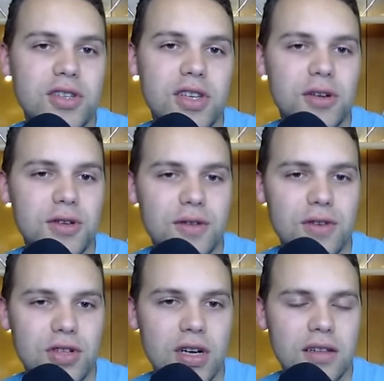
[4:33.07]
she goes
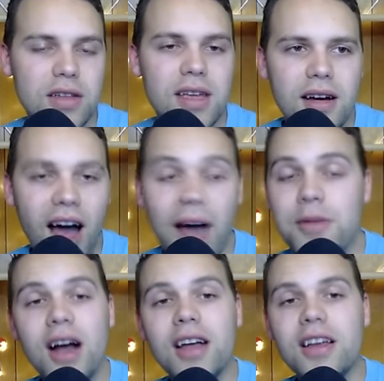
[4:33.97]
over Zhongli. I'm
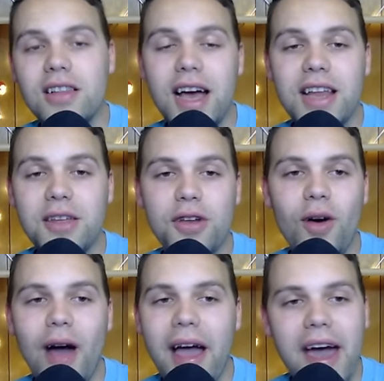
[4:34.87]
not going to lie to you
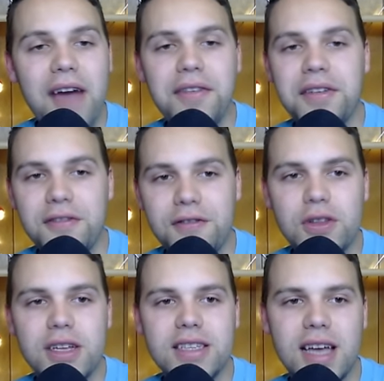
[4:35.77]
though, I haven't
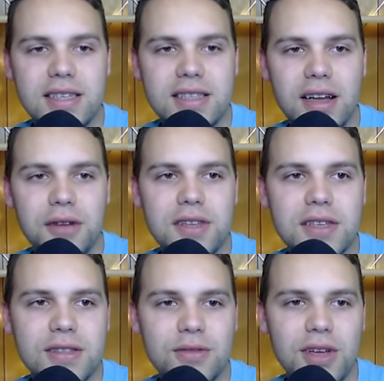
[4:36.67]
fully tested out
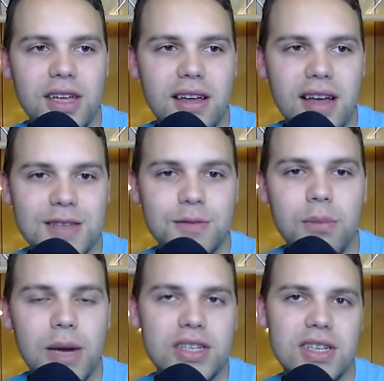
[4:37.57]
these three as
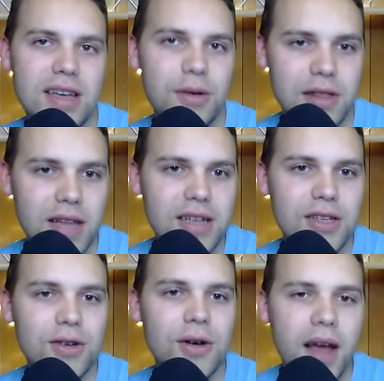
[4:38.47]
much as I would like
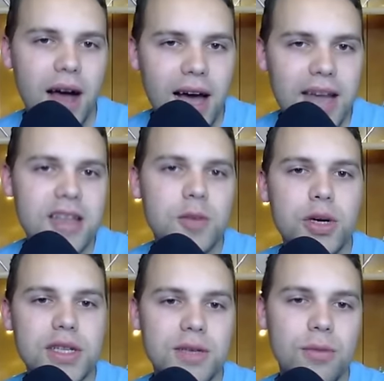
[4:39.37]
to. I need to
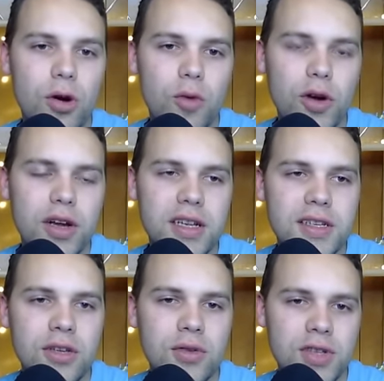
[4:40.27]
put some more work
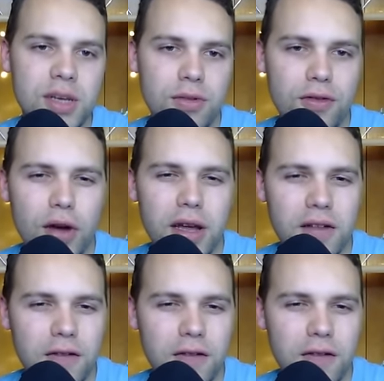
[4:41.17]
into Yunjin before I can